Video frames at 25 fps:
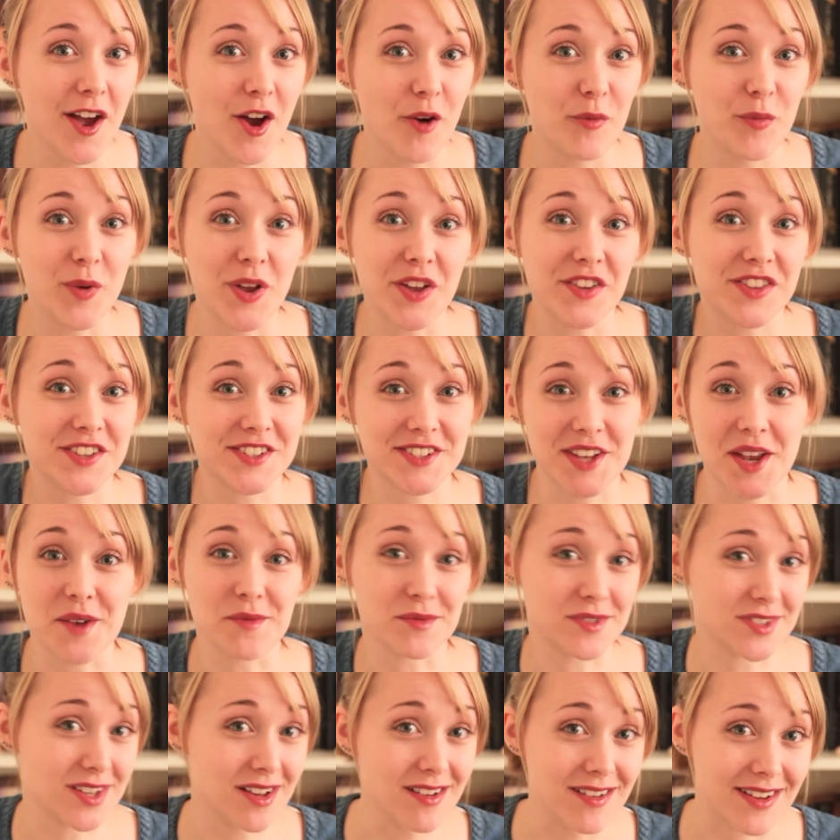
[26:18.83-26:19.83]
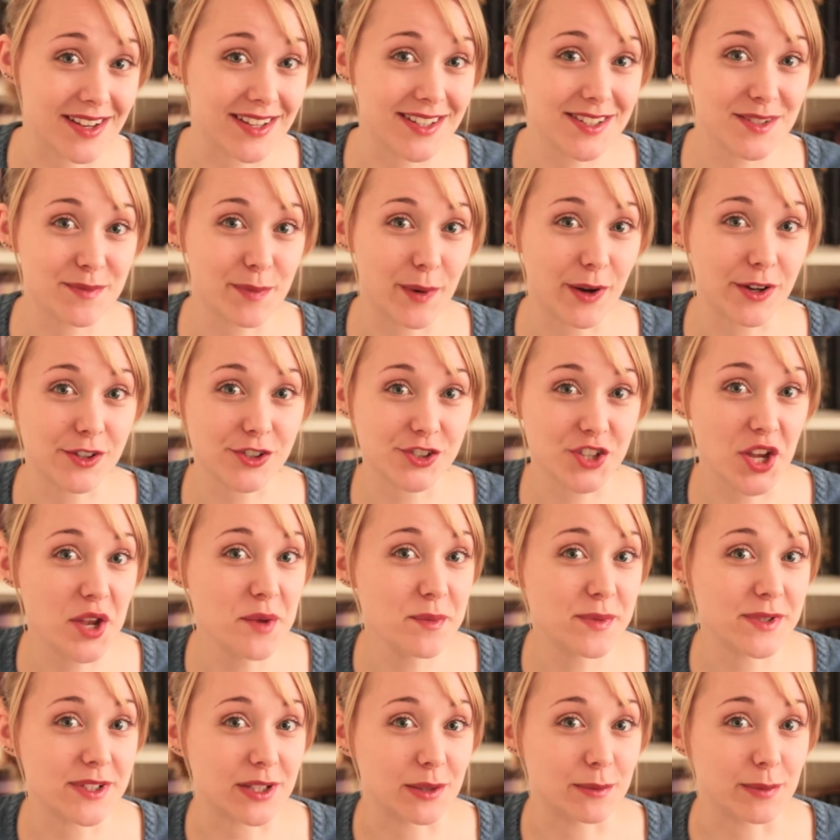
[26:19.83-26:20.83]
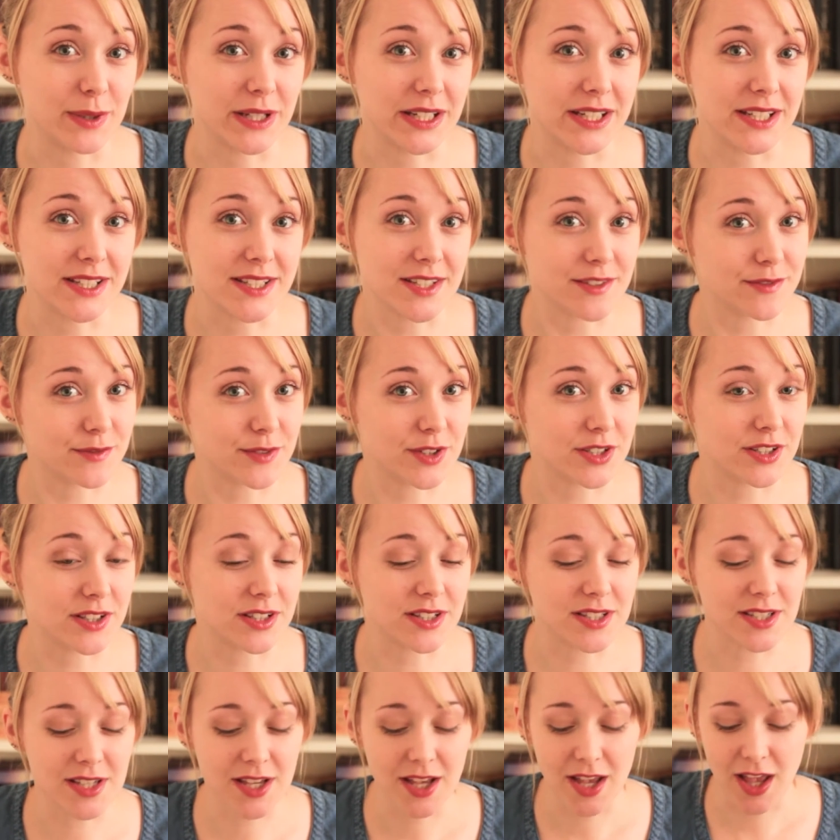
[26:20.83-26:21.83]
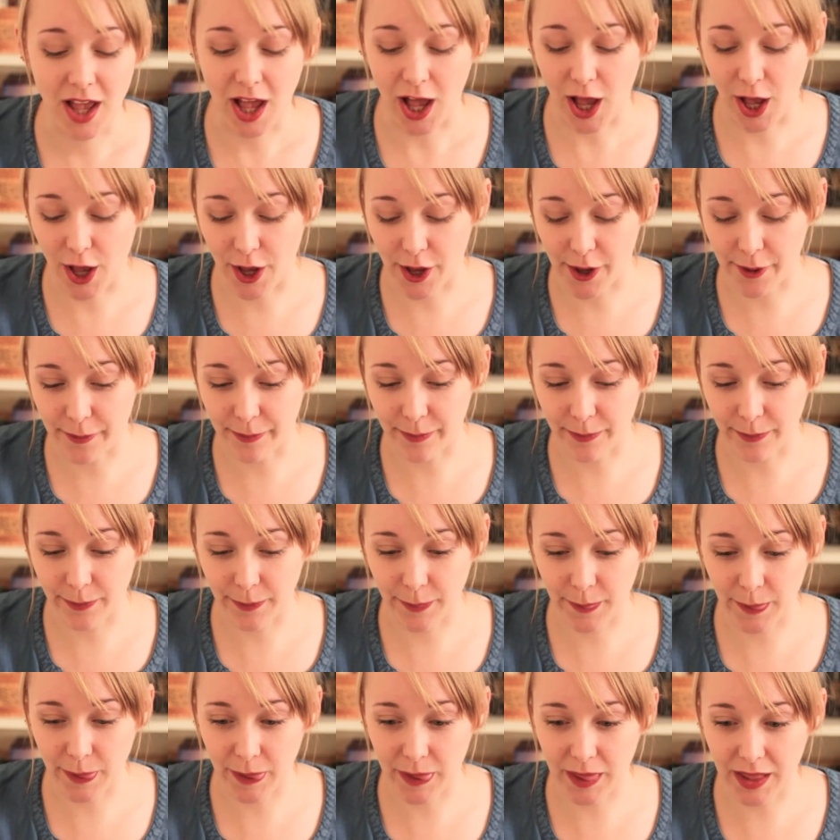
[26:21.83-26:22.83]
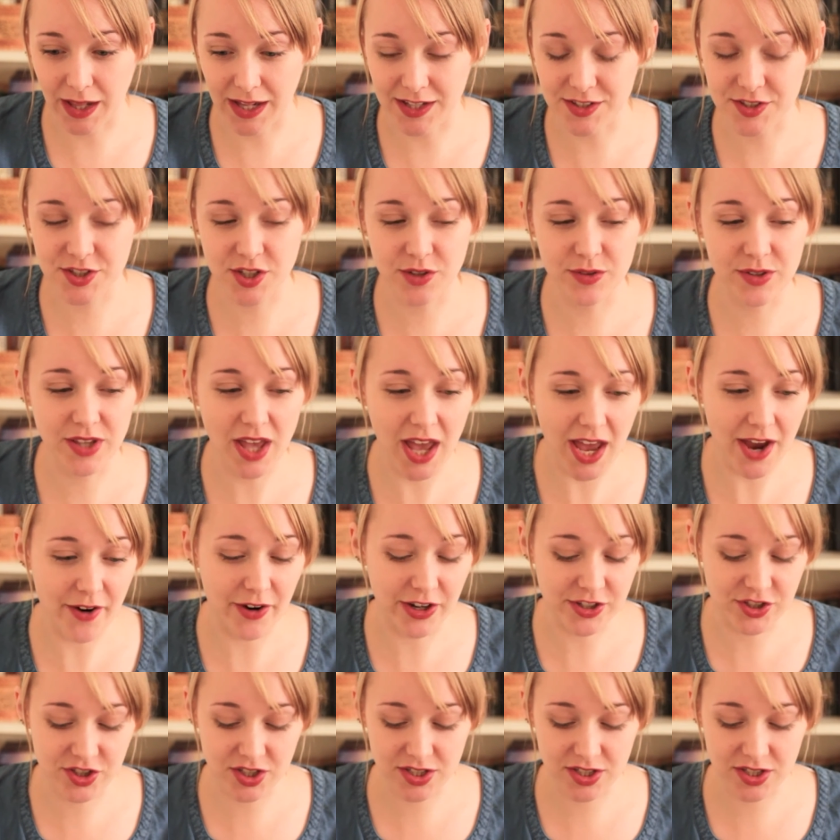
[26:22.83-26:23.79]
We are the same size, but our shape is completely different. And so, yeah,